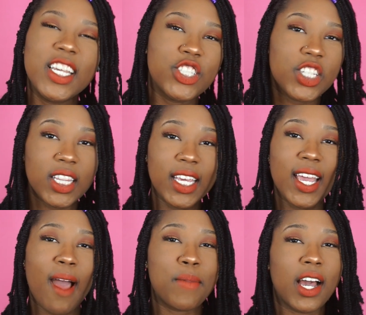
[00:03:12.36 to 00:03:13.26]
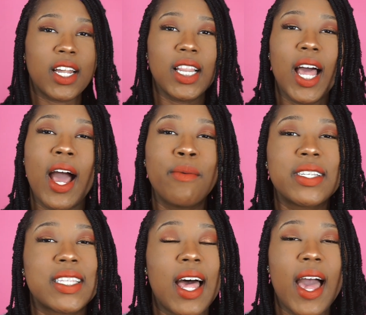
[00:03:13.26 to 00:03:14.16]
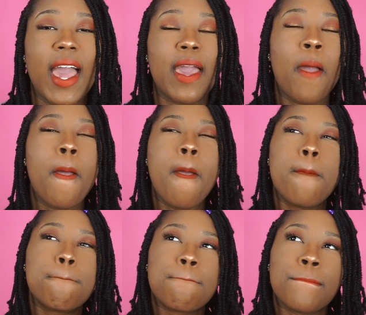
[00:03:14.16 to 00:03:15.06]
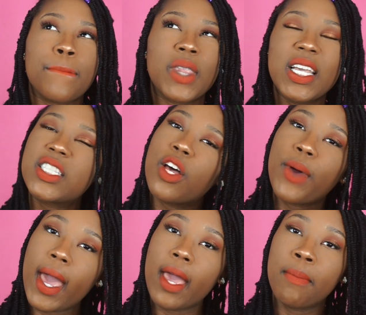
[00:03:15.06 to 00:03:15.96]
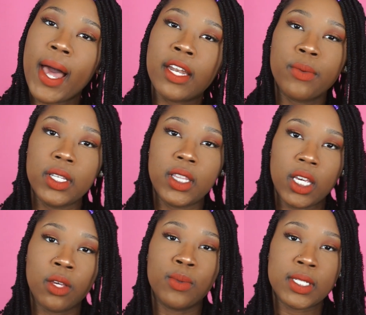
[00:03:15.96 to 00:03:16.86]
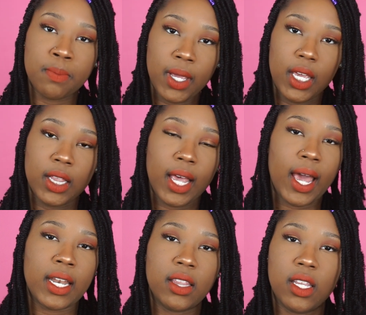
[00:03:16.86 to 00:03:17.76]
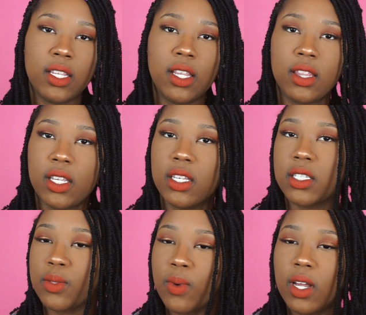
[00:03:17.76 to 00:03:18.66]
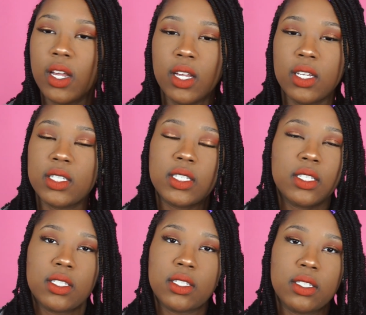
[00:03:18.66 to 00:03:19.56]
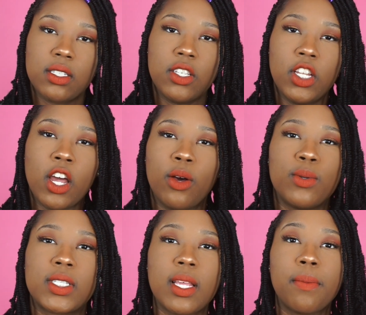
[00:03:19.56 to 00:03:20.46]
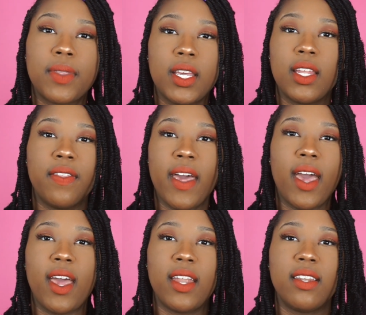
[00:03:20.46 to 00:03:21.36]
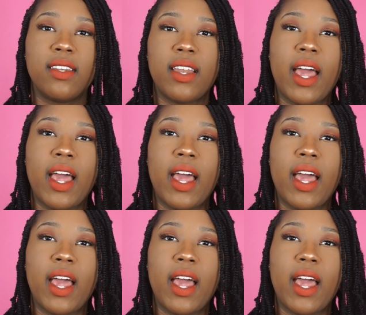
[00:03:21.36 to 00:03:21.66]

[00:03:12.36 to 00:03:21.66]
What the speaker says: Initially, I'm not gonna lie, I was like, it's okay, but I didn't really think it was me. Like I didn't think that this was, you know, something that